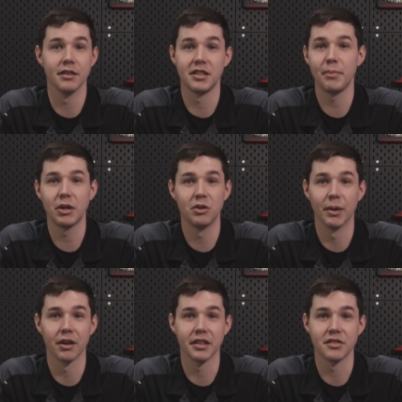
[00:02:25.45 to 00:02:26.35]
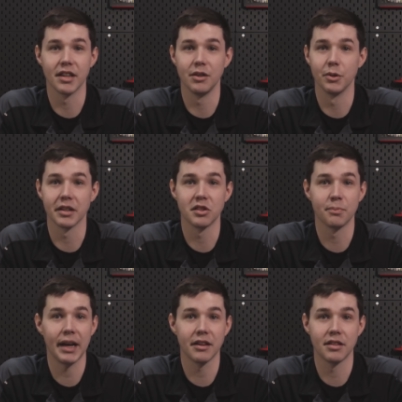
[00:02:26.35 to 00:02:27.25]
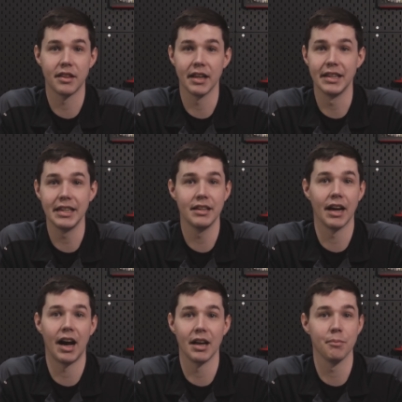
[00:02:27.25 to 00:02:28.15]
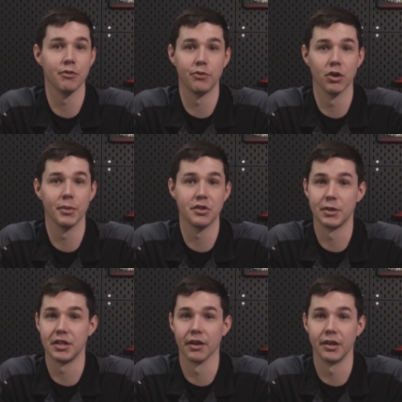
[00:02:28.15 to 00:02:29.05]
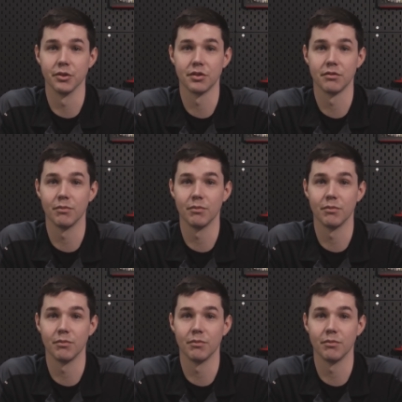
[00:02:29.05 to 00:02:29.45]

the typical markets that you would expect that need high performance materials,